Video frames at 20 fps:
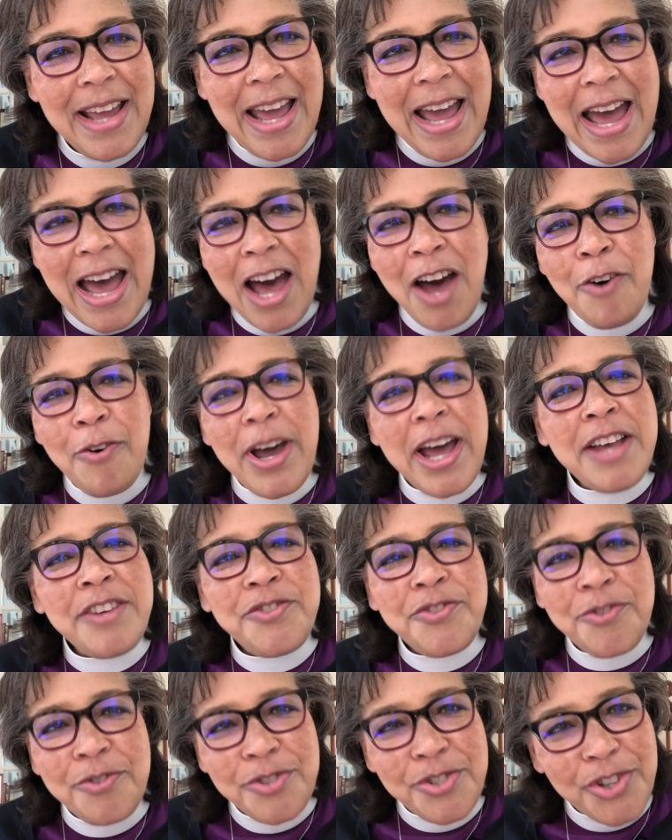How
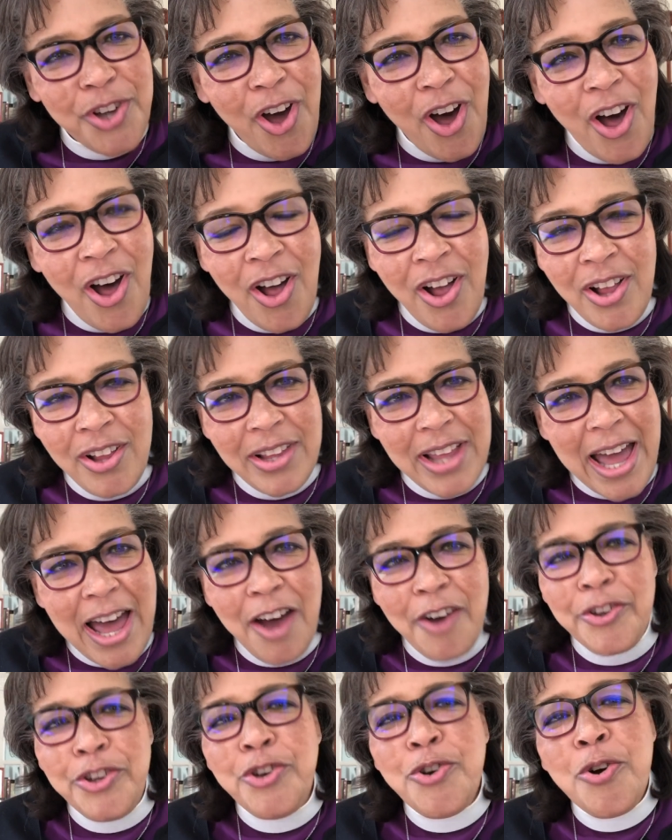Esther's call, how
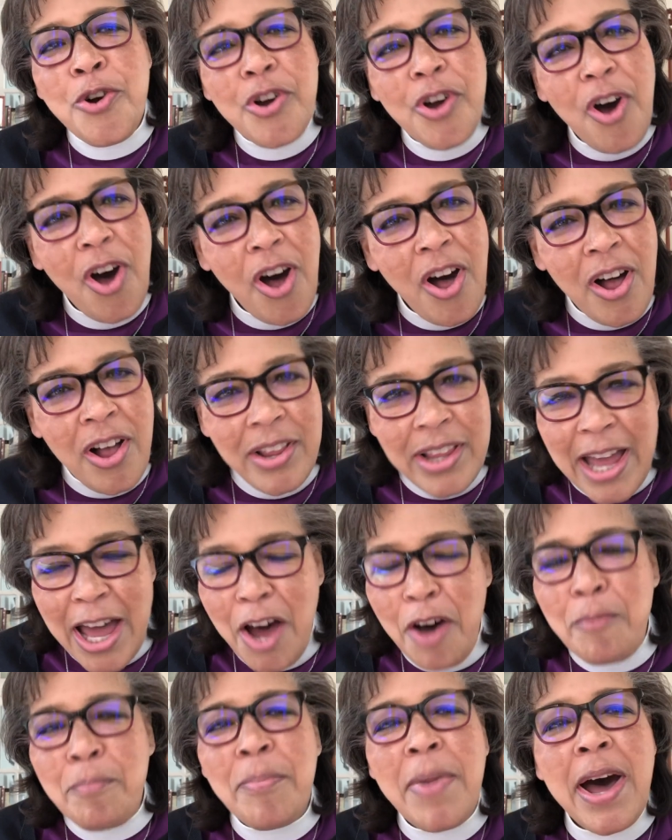your call,
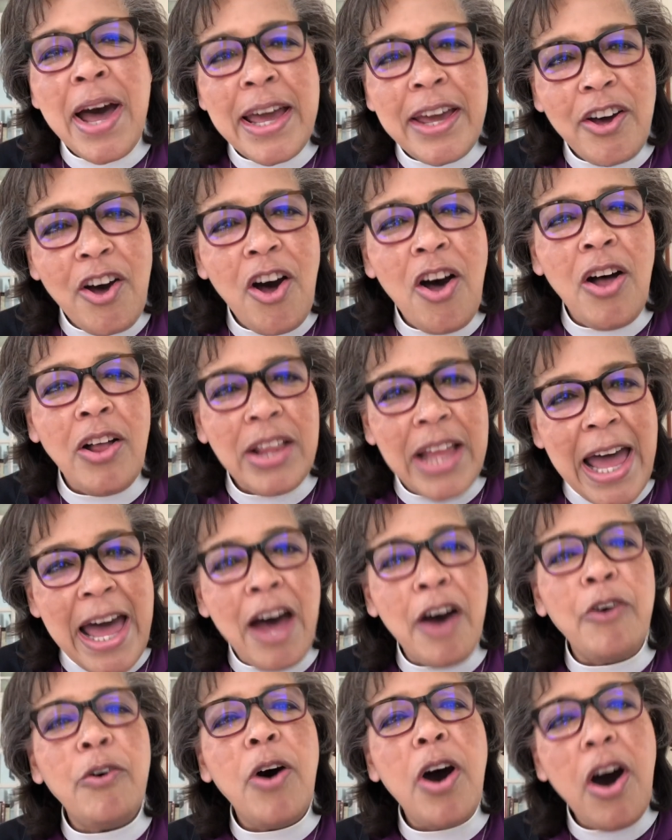how my call,
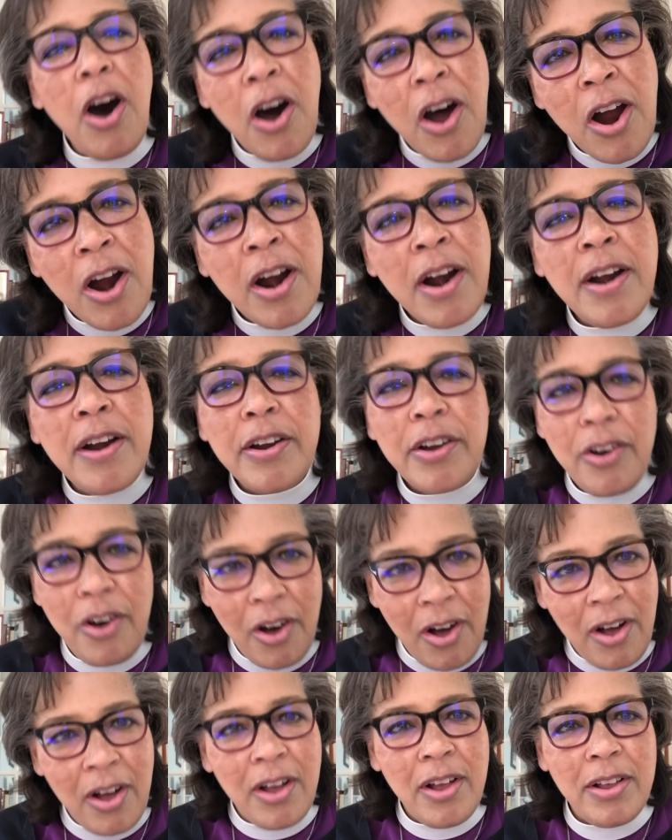how our
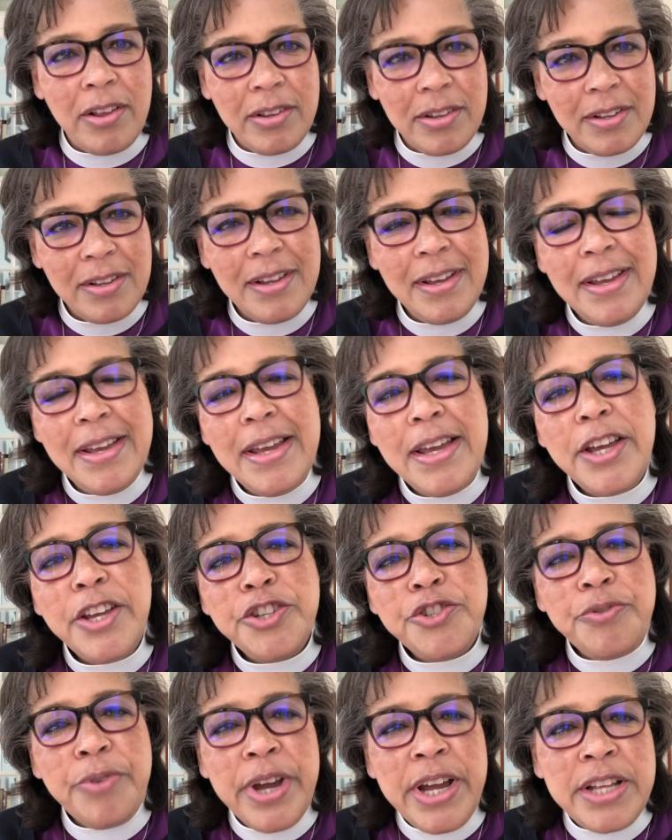call
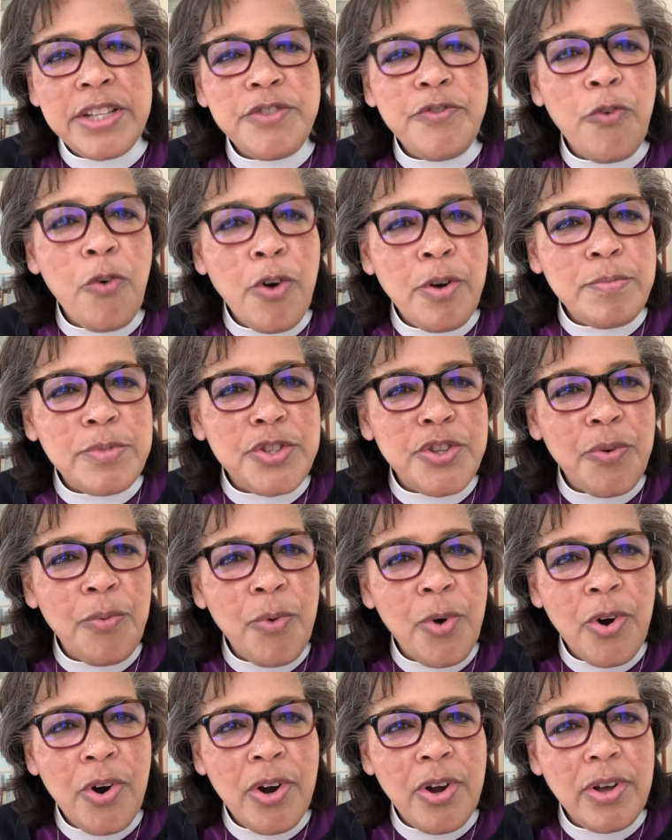transforms the
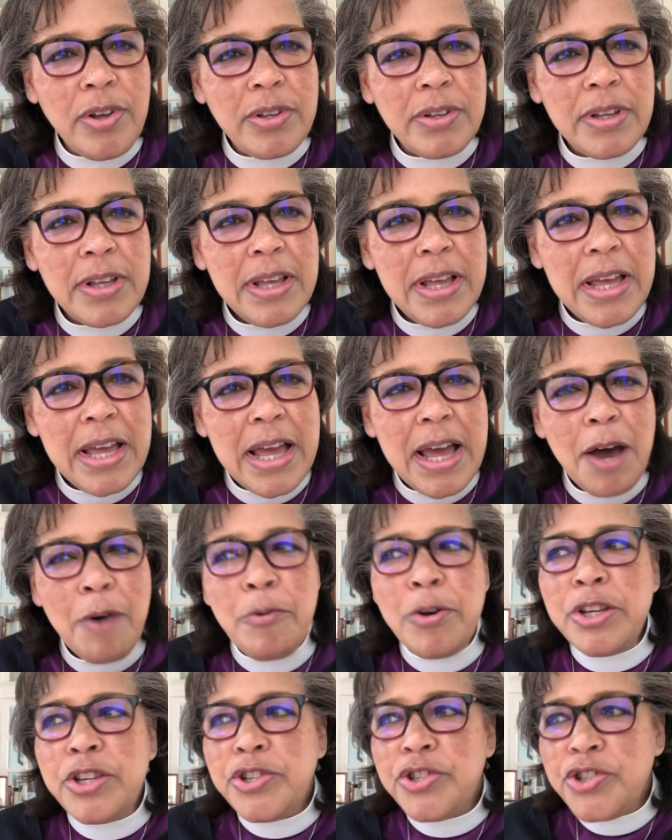world. I
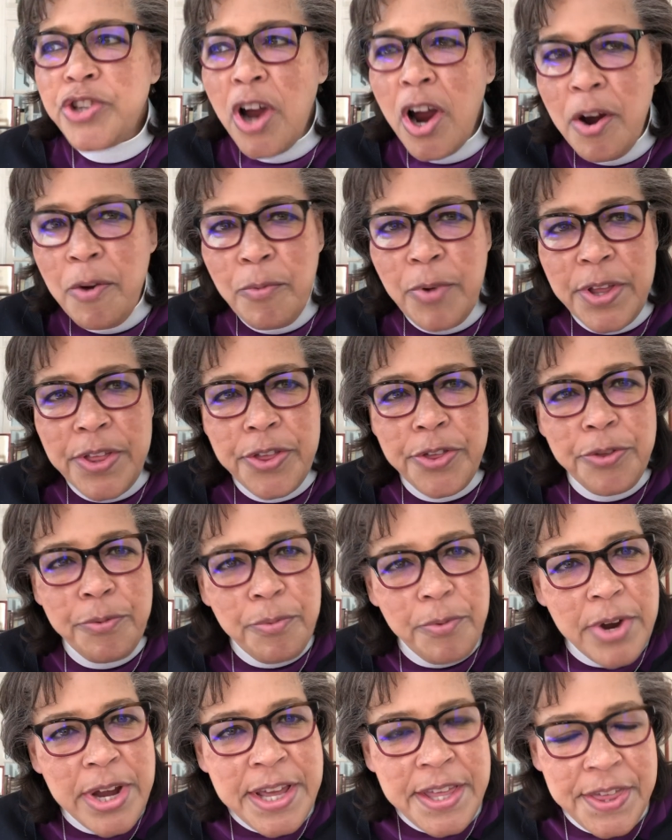want to start with
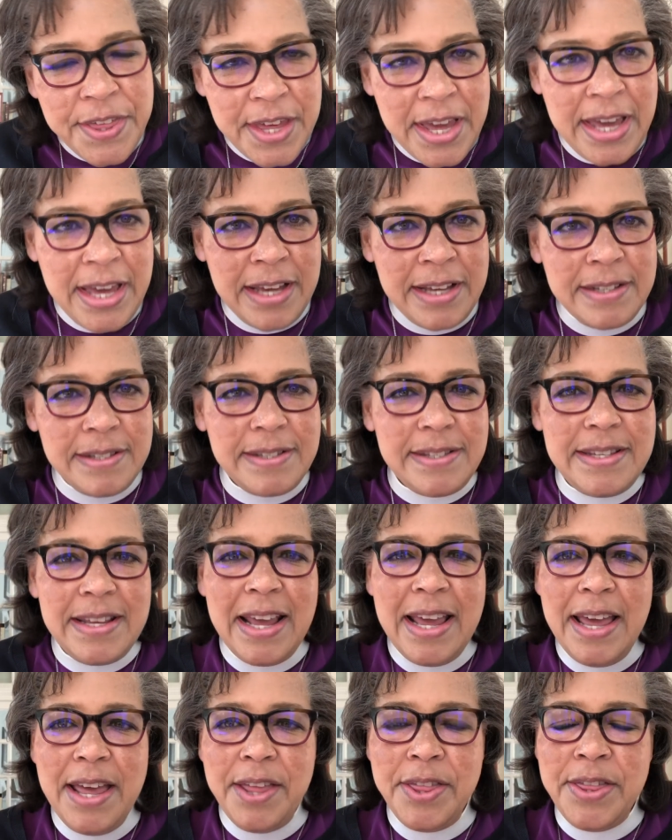3 things
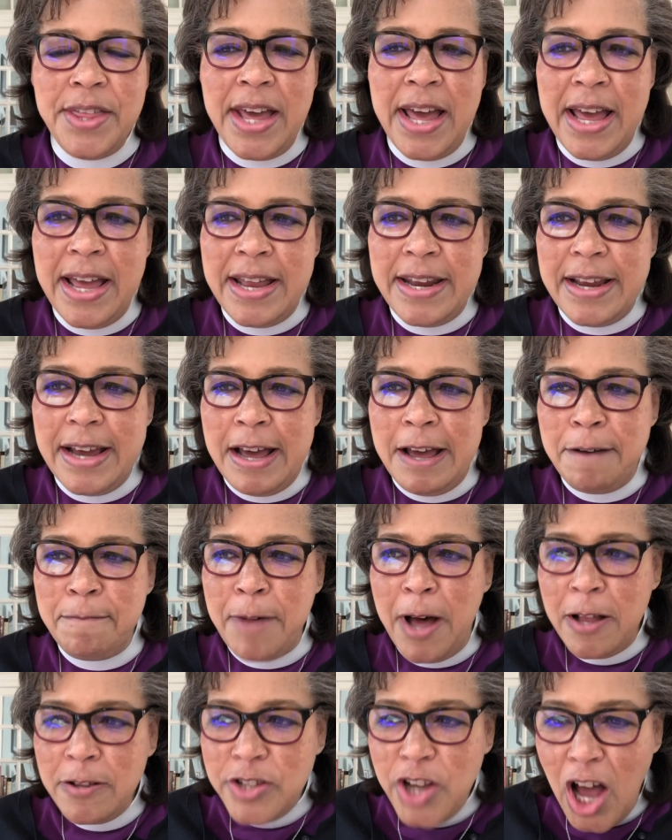that
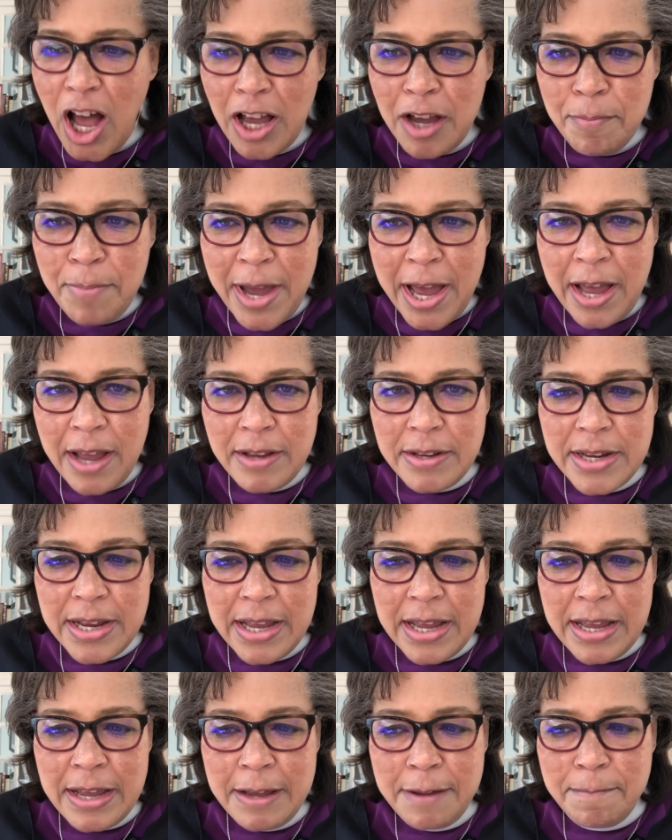I'll talk about
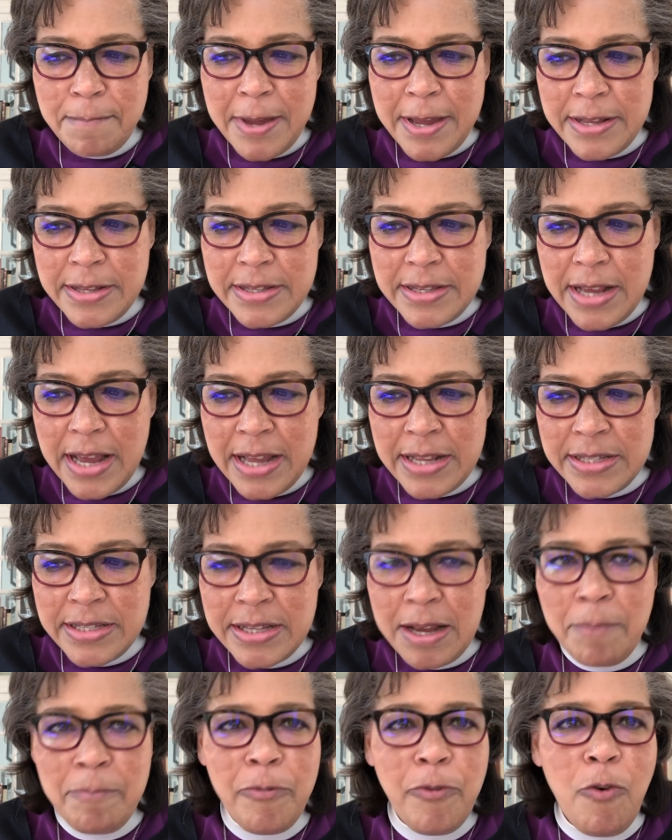in
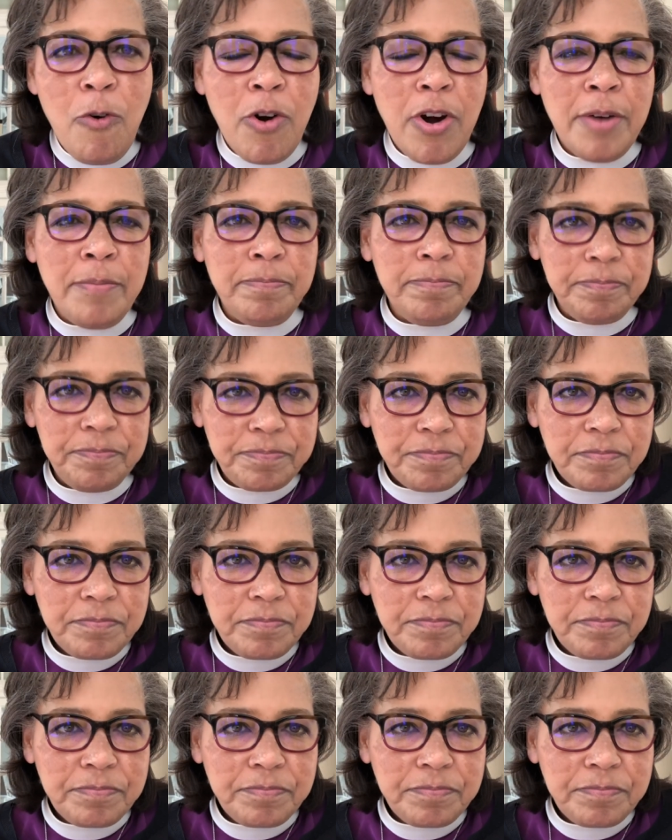some form